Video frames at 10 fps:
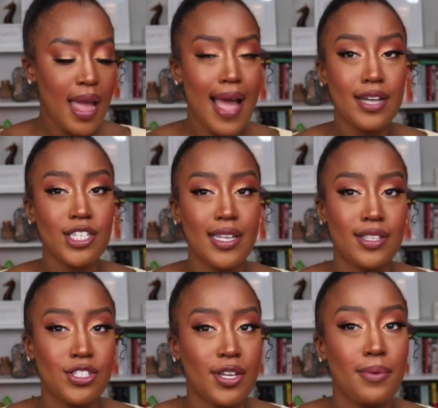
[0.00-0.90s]
I actually like
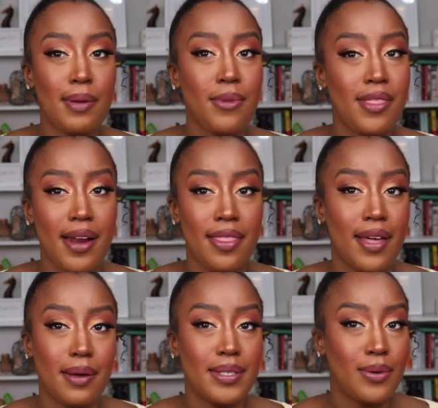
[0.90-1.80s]
this shade way more than I
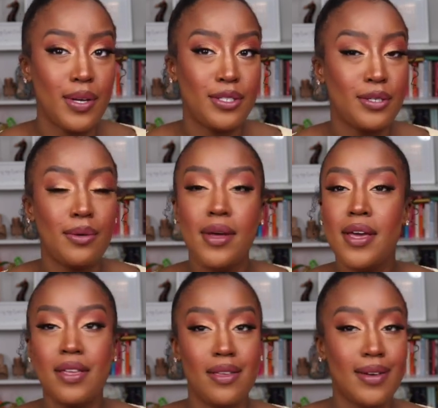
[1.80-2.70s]
thought I was going to.
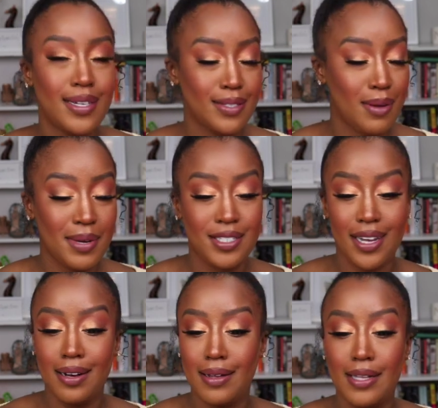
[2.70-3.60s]
You guys know on my
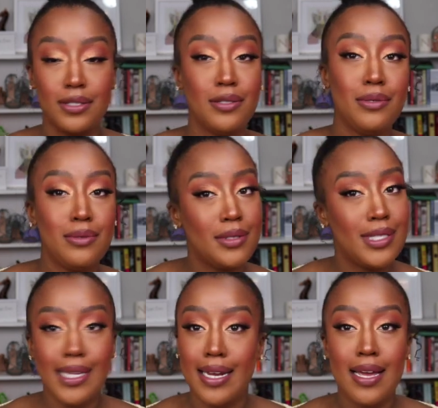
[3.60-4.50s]
channel is Nude
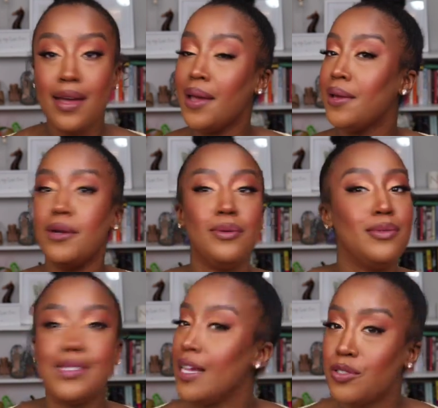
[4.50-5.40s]
City,
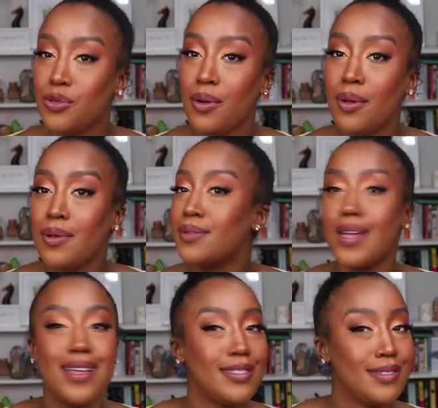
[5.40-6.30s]
Nude Central.
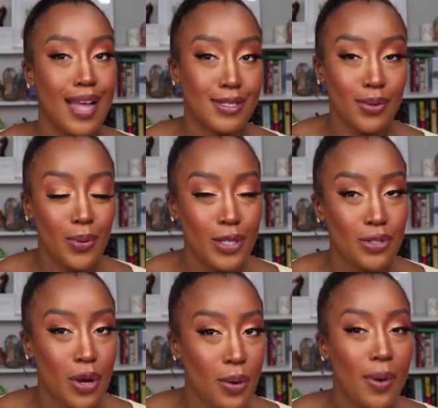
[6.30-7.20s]
That's what we
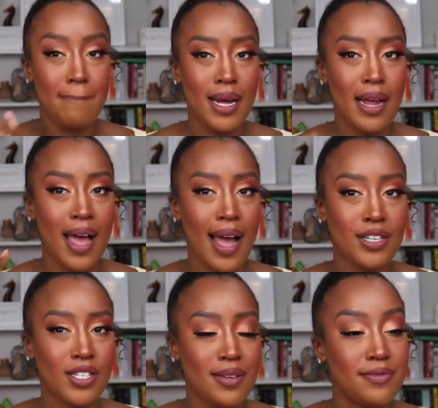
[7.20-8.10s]
do. But I
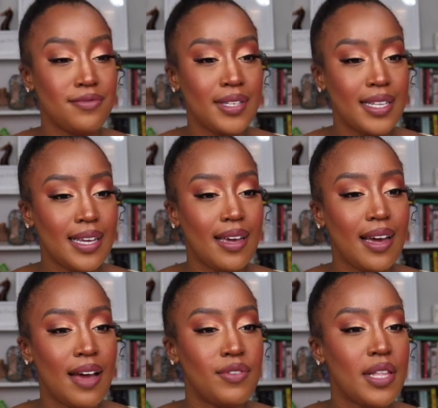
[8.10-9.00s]
actually am feeling
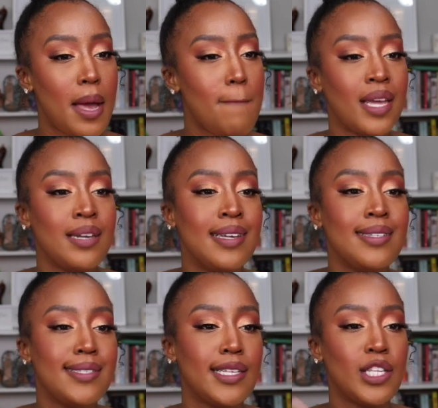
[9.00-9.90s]
it. I feel like it
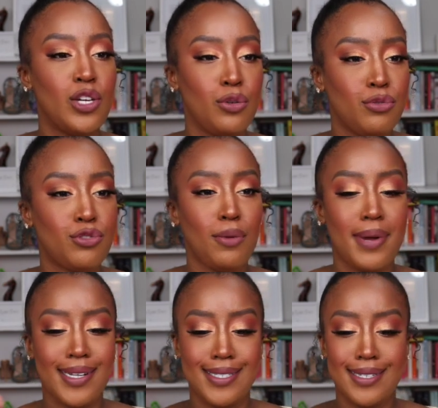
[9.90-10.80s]
is still a neutral,
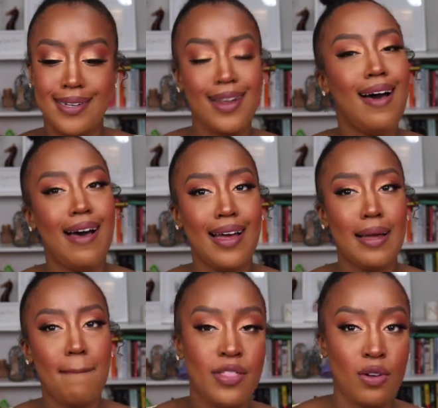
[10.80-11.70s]
but it's not.
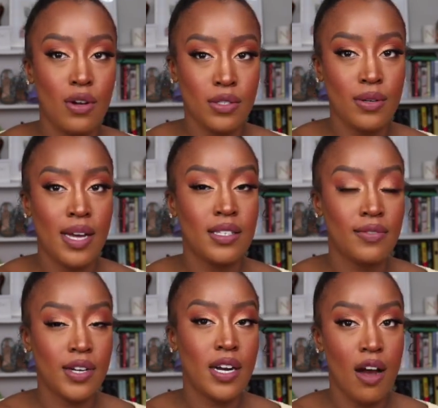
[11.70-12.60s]
And they're also, guys, a
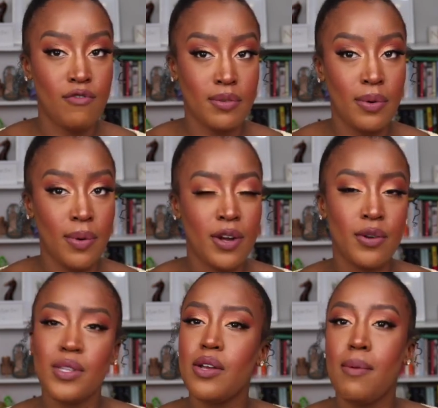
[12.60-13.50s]
very comfortable wear. You
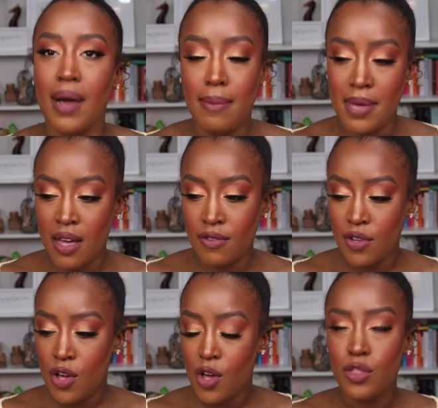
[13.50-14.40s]
know what they remind me of?
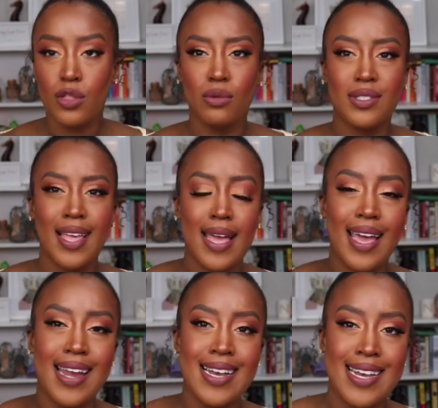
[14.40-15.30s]
Those like
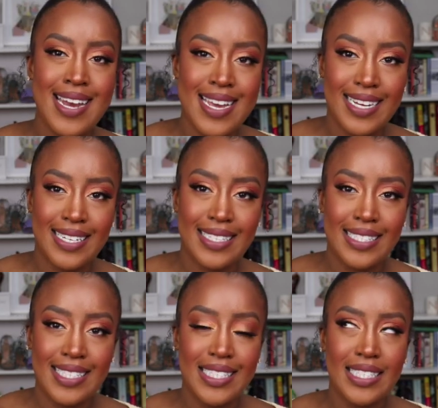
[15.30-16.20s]

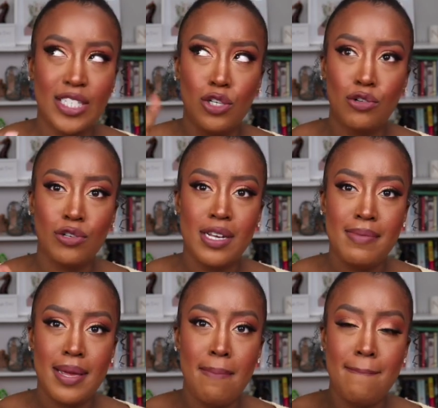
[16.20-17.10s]
NYX
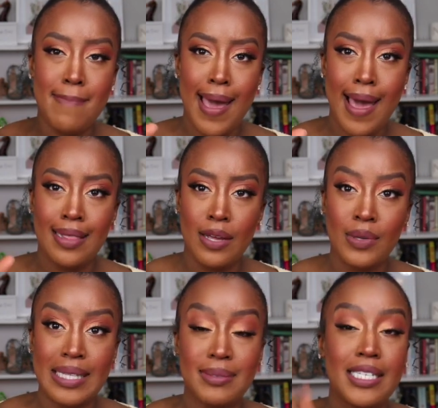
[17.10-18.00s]
creamy matte
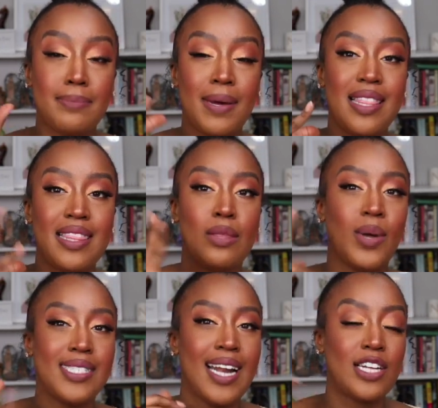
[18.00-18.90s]
liquid lipsticks, but the
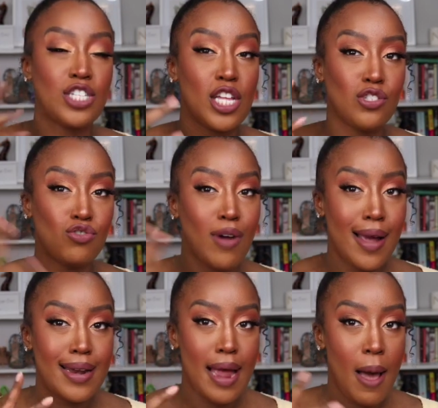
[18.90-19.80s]
ones that actually like
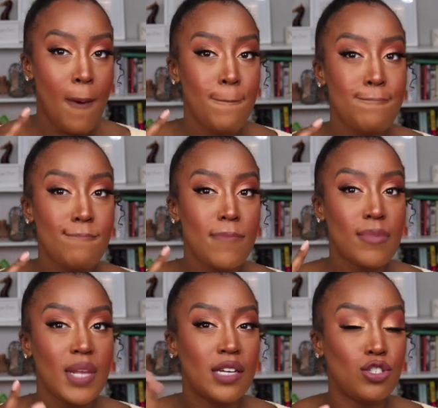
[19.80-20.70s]
dry down.
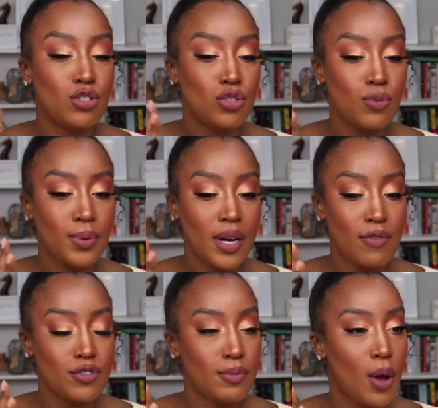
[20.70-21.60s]
Is super
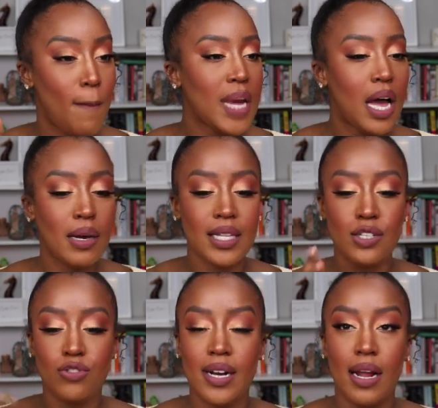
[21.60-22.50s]
comfortable. I'm gonna
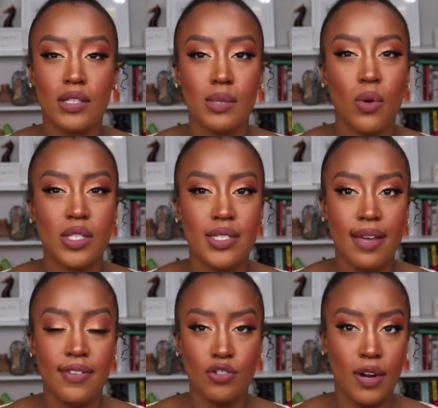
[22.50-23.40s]
let it dry down some more and see
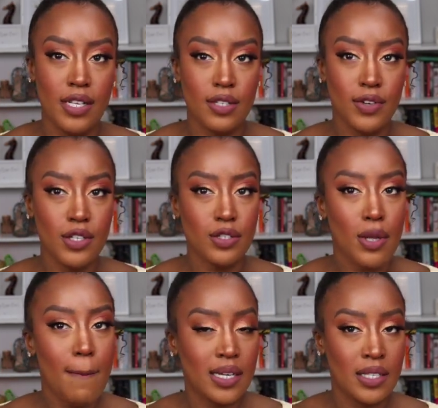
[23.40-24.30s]
if it transfers
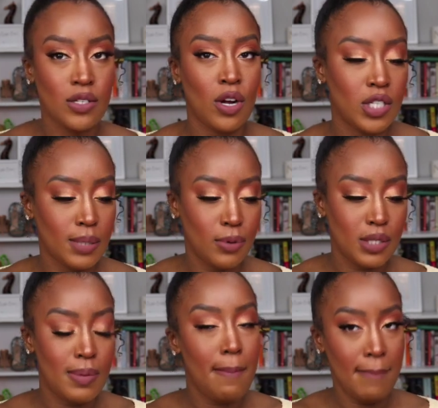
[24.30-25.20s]
because these are
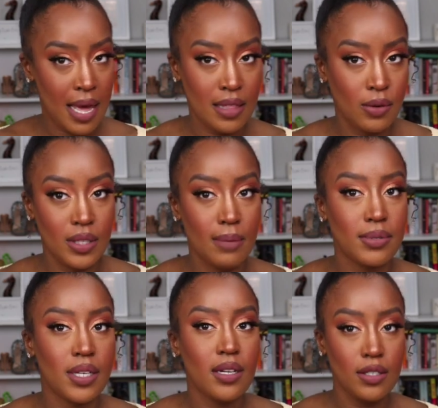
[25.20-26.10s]
supposed to be matte liquid
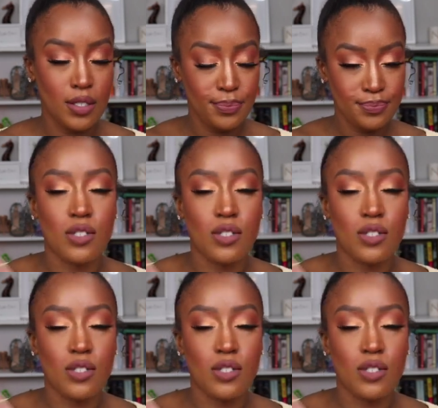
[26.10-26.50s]
lipsticks.